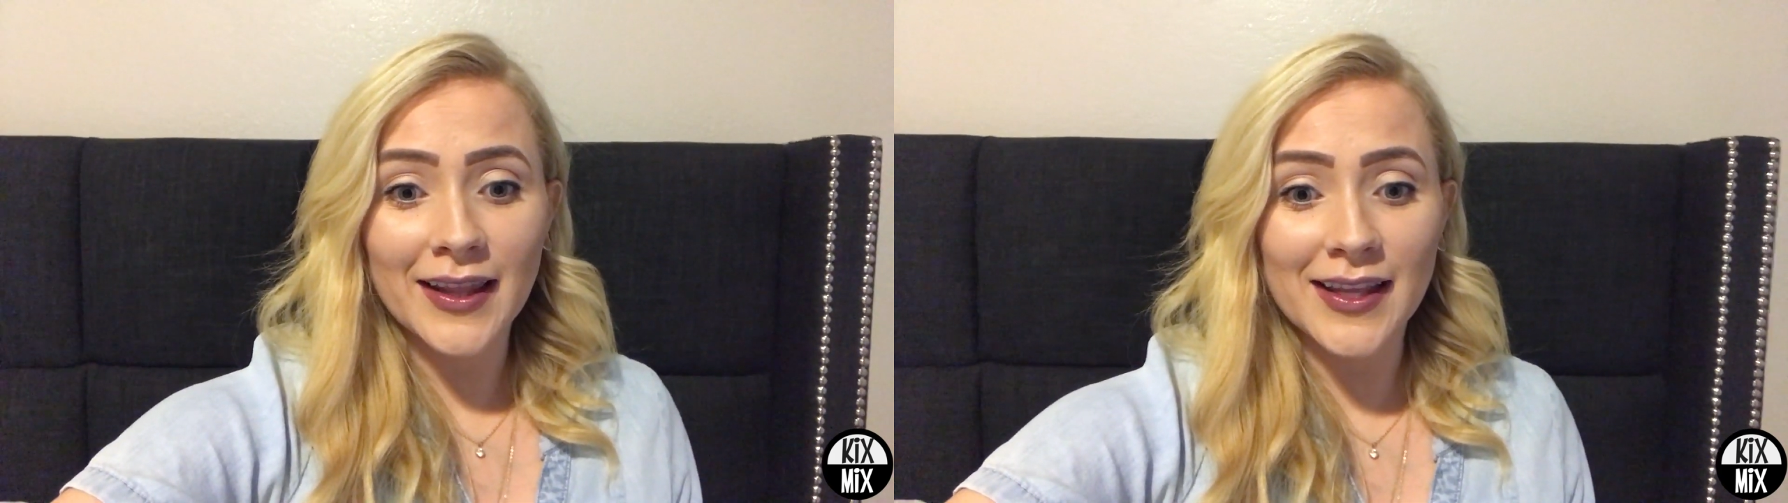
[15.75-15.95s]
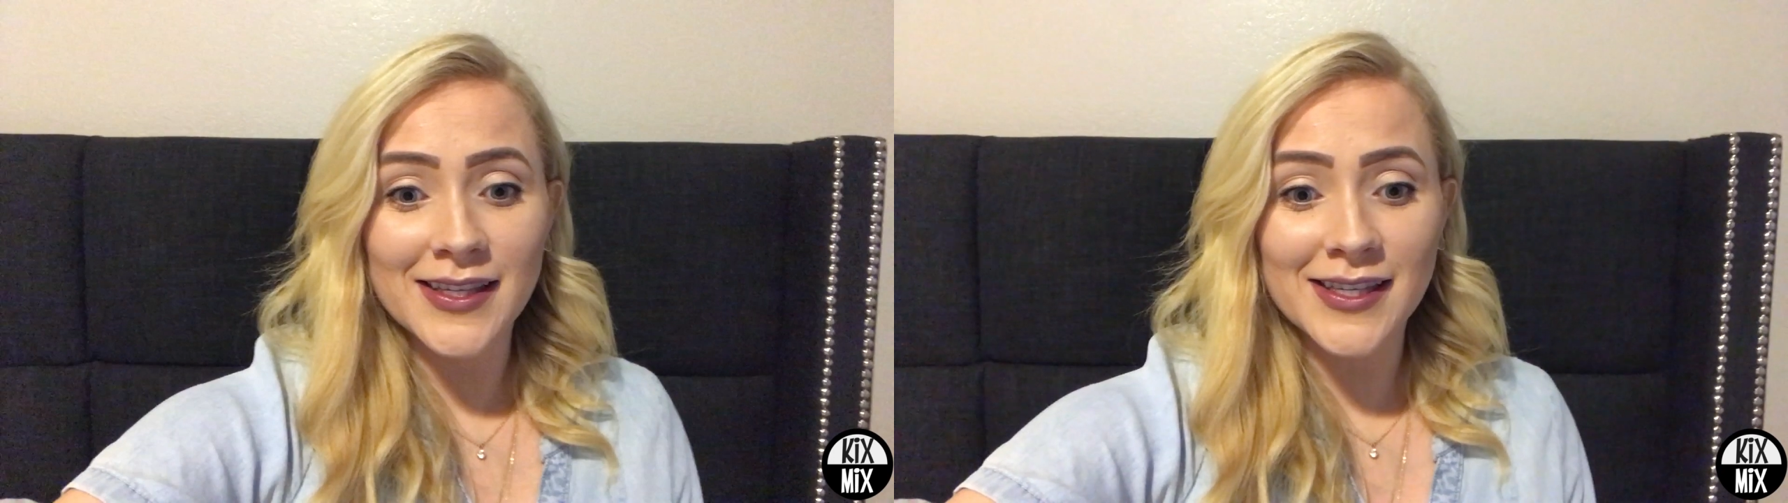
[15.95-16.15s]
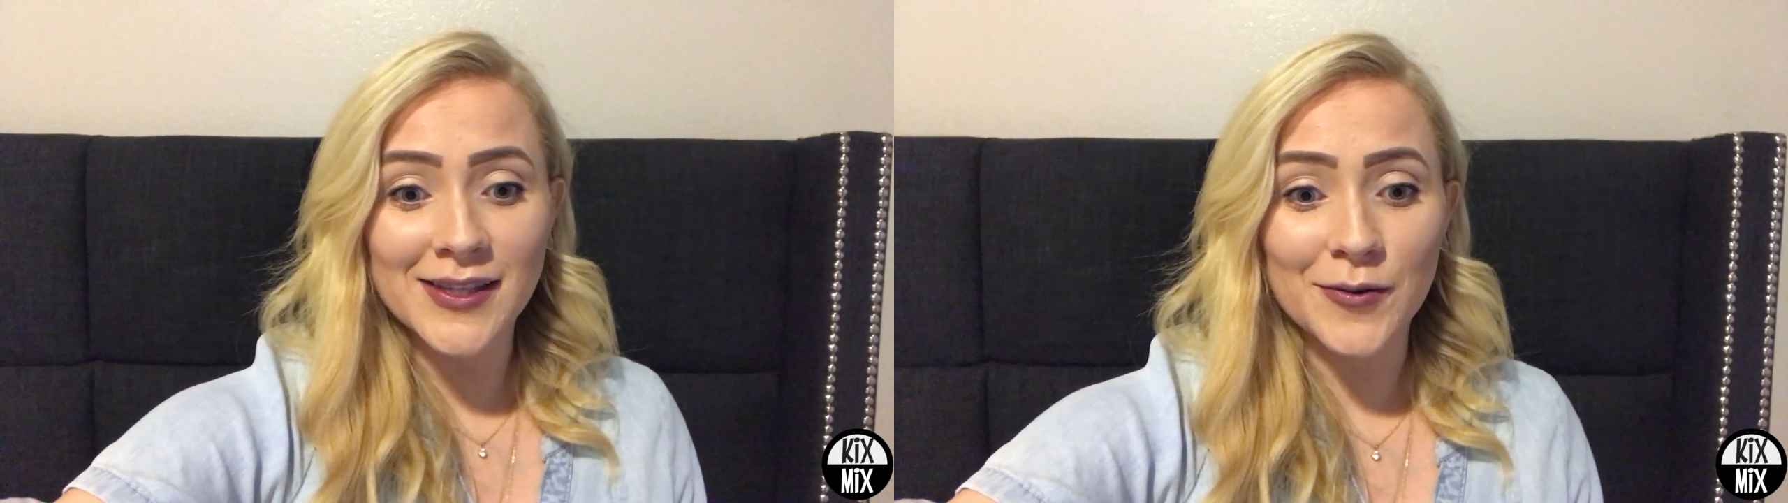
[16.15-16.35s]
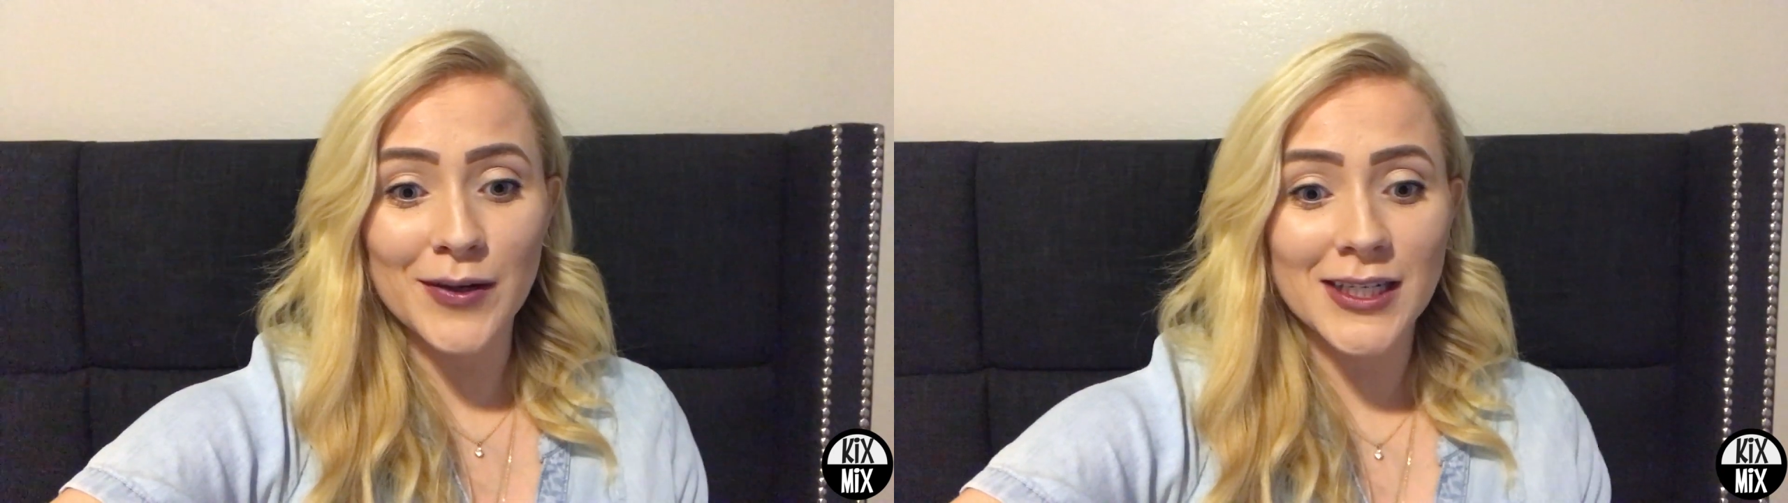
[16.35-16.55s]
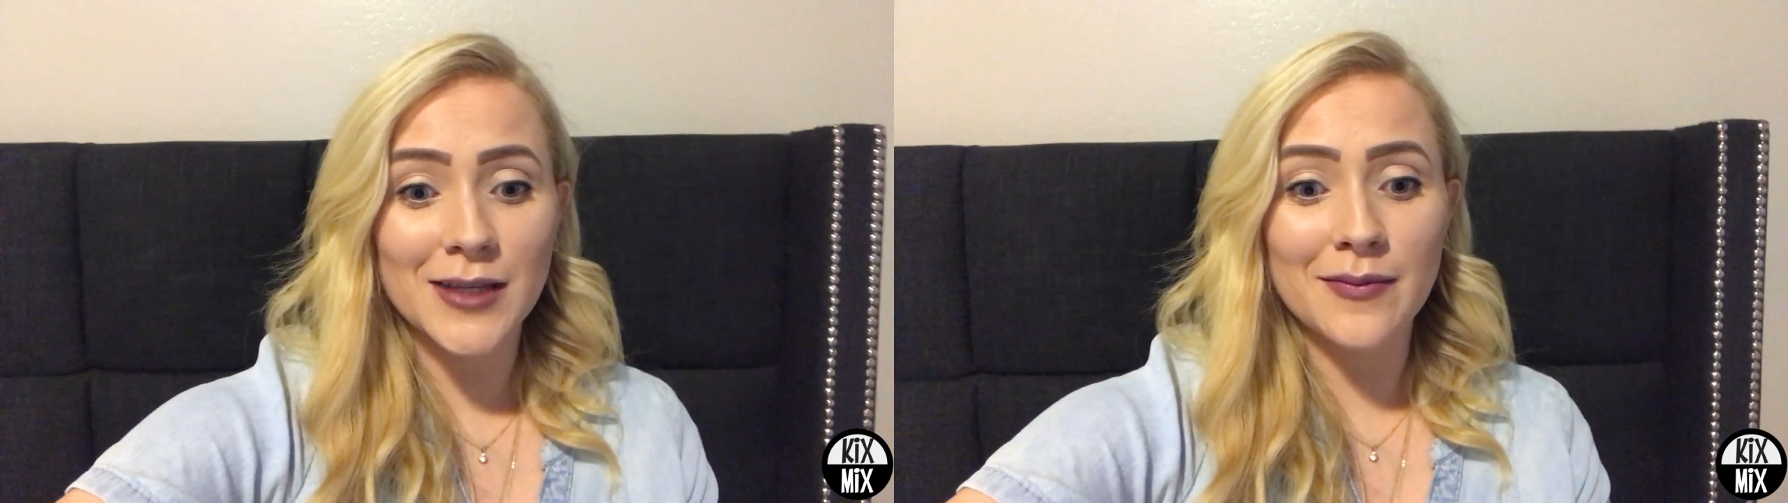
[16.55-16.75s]
this is
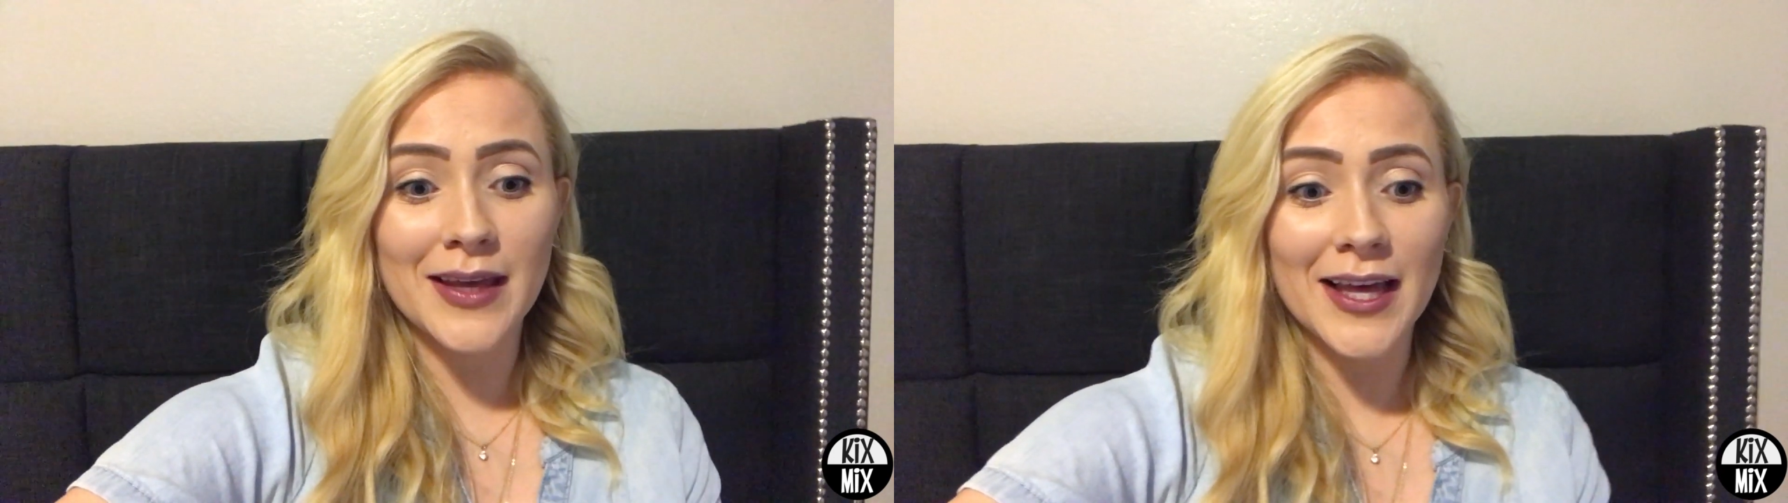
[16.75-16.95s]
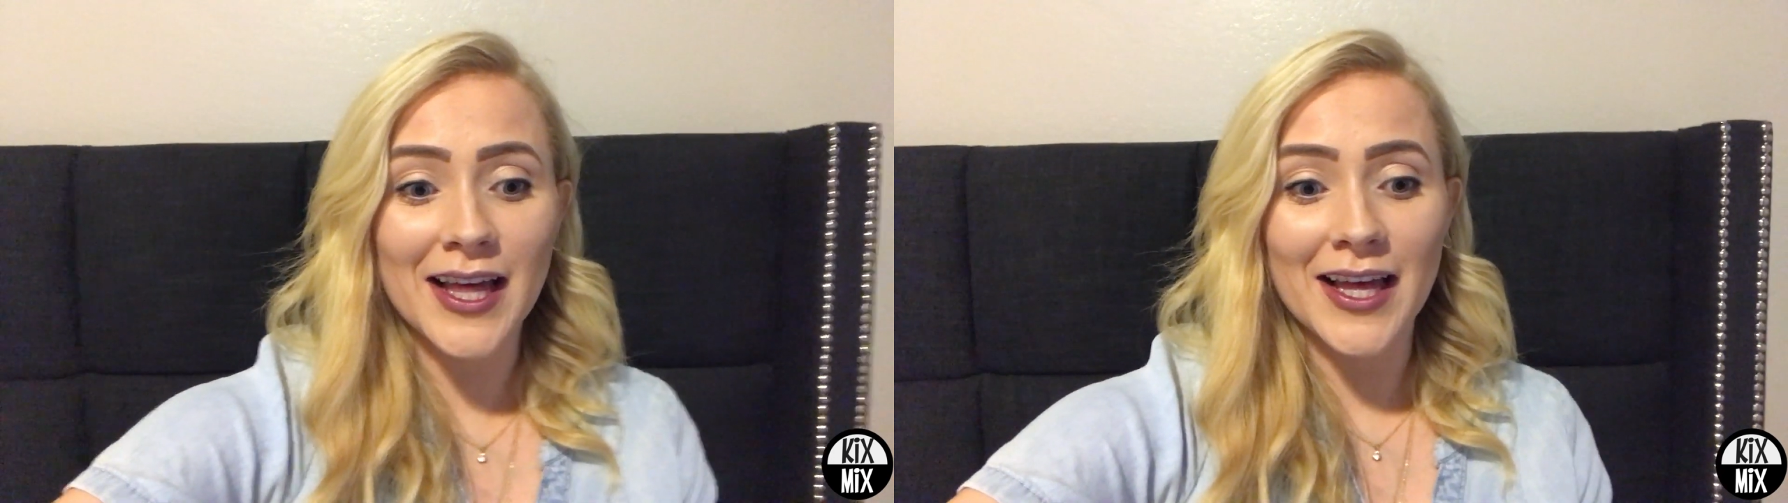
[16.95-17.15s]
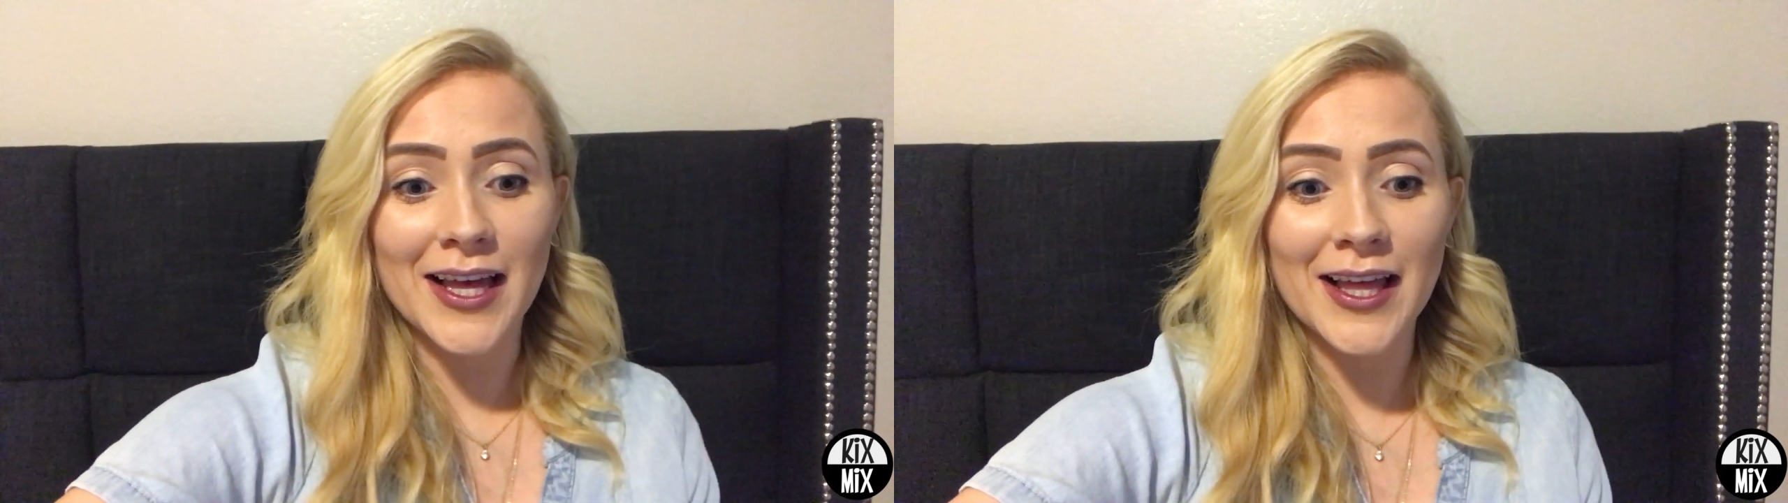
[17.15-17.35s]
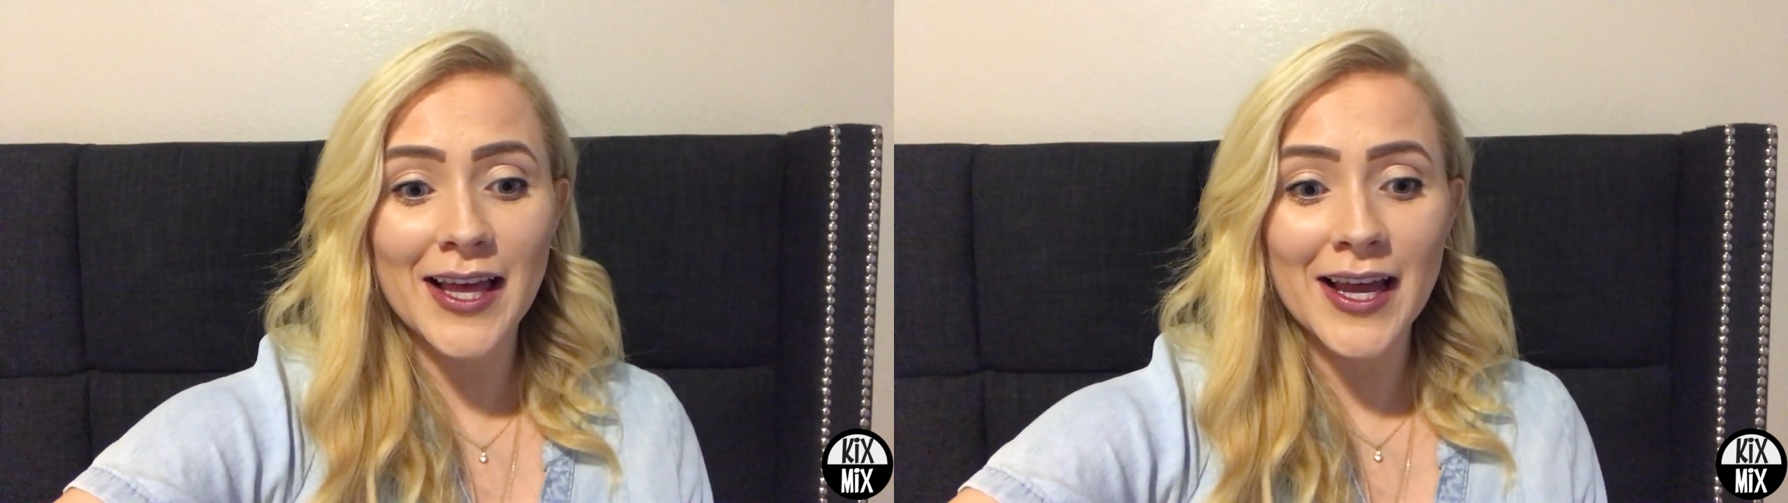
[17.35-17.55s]
going to be a